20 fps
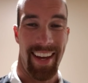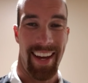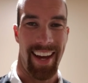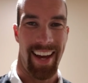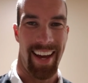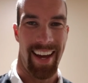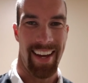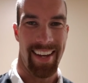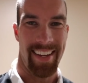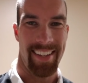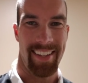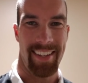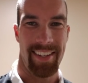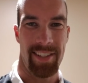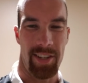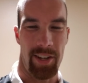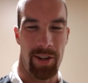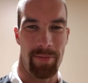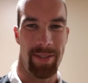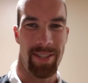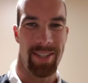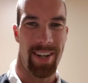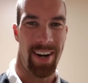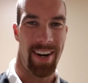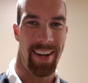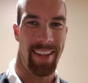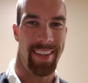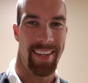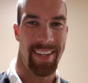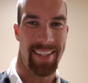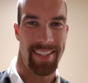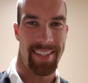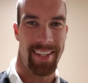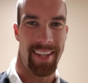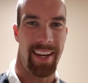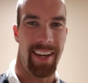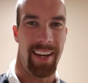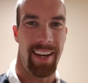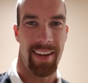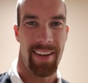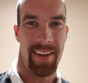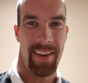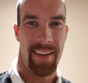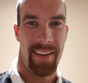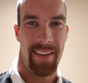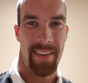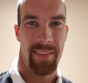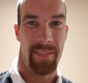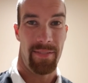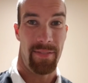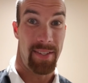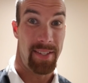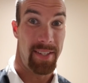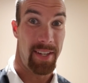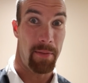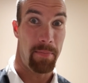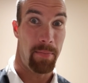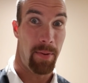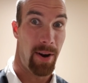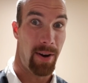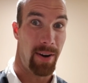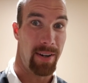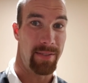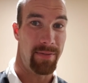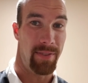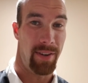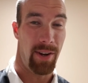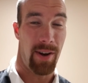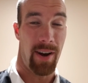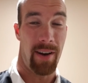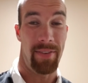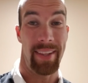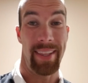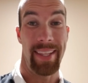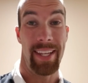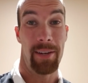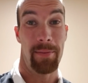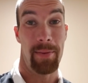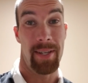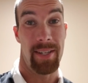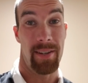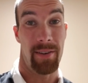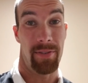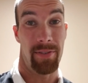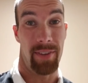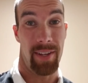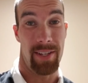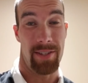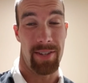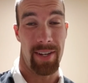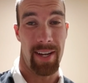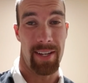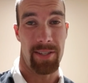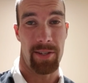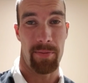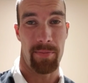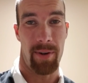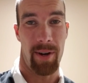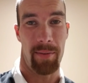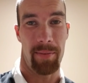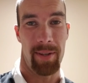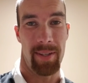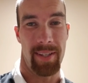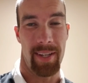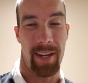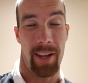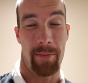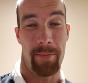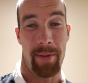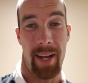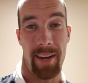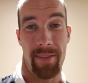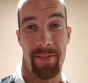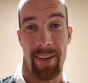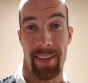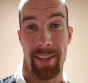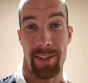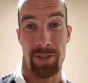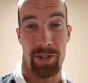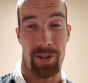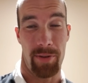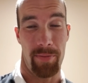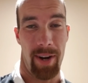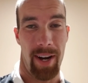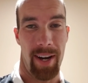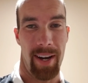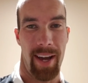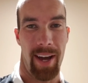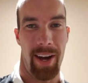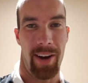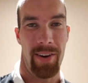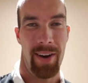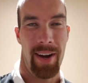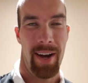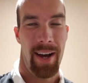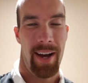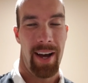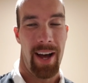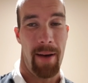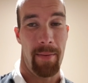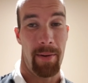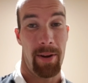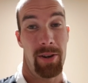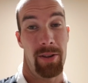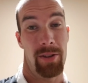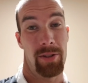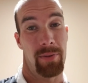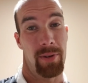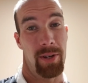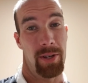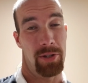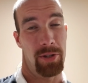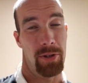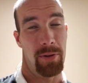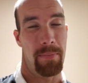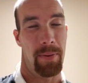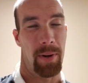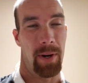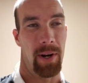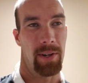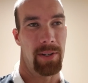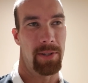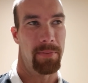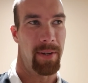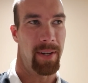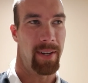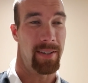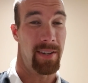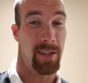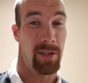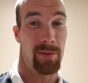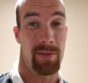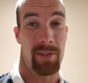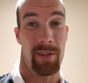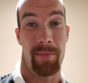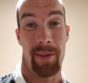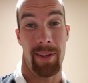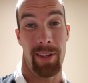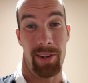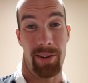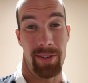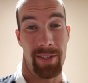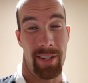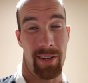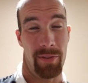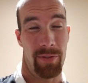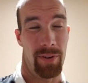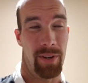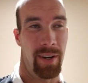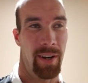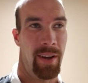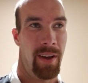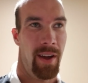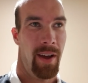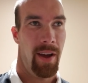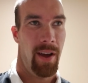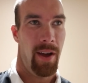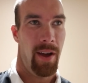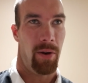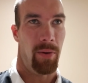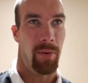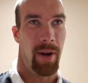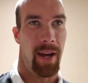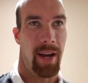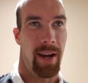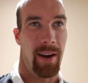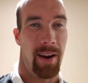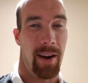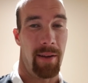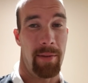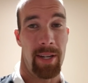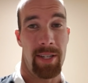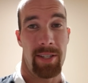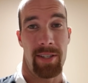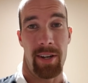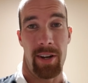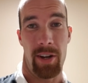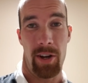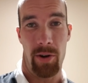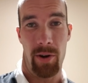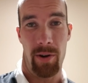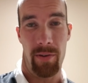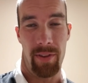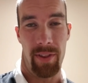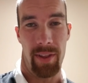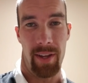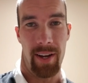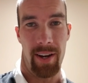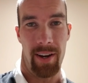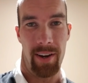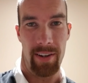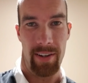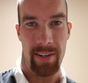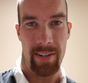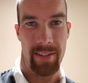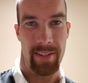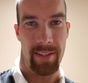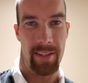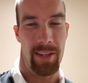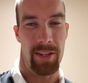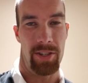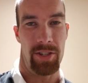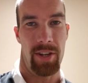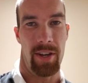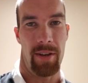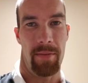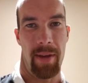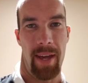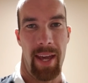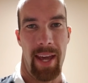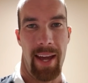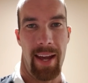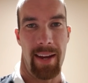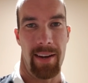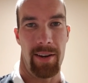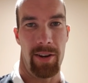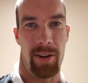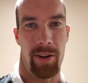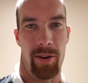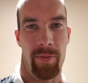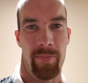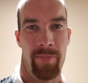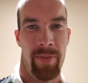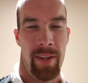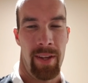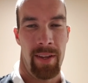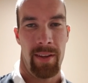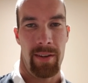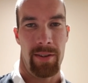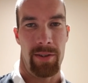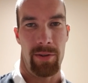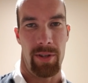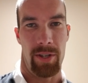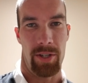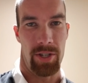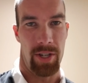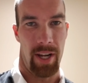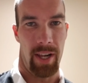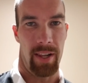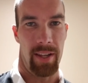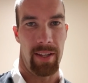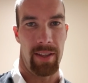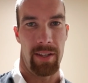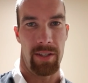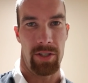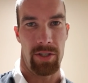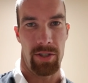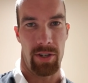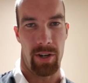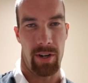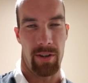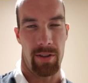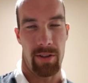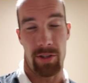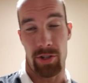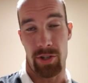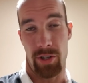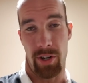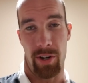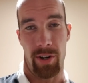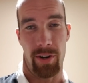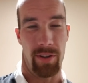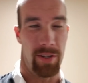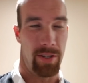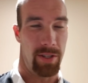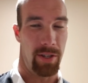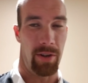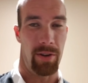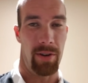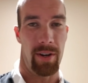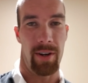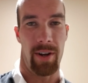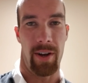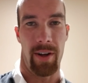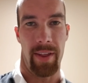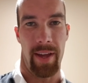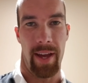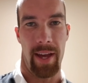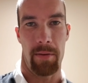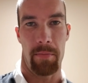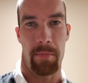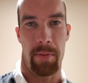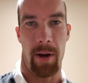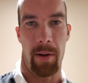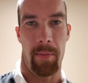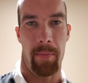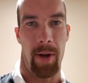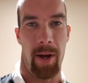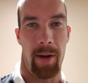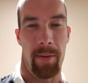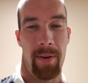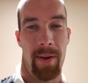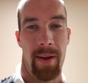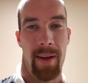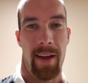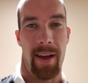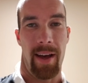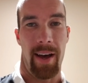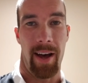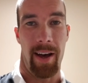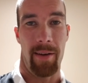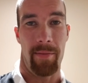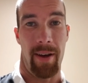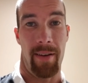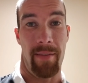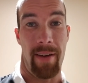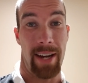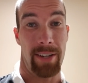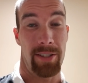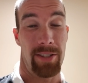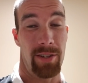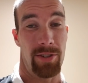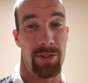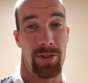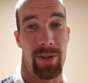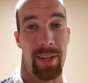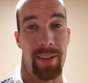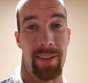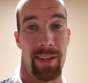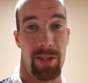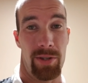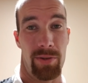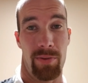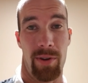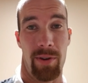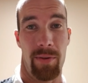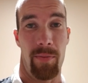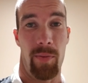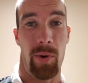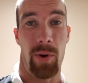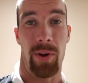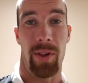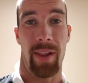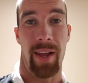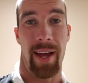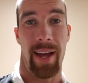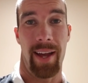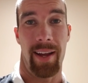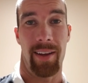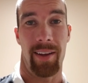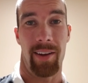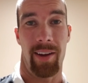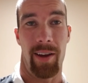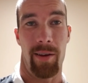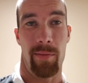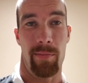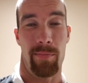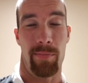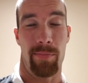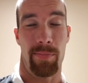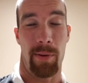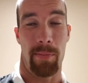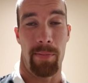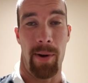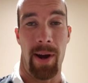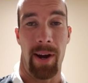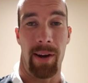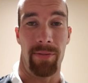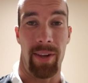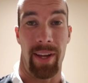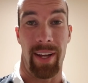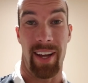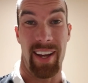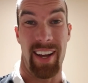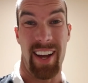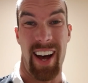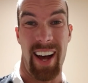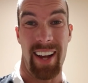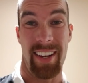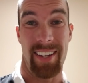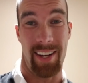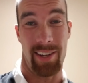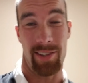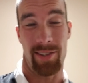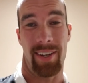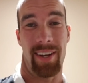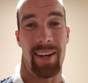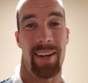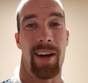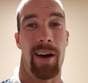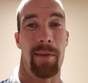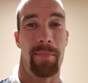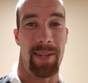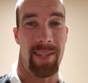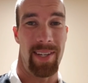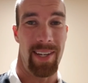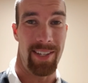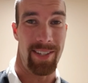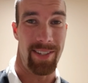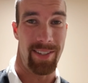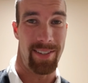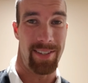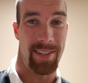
Hey guys, so I'm starting this uh, physique progress video off a little bit differently, as you guys can probably tell. I'm not even at the gym right now. I'm going to do this one in two parts because this one's going to be a little different, where I'm not just going to go over there to the gym and, you know, do the jelly and the sugar, the sugar, the soda and all that and pump up. Um, I'm actually treating this one more like I'm preparing for like a contest, like a competition.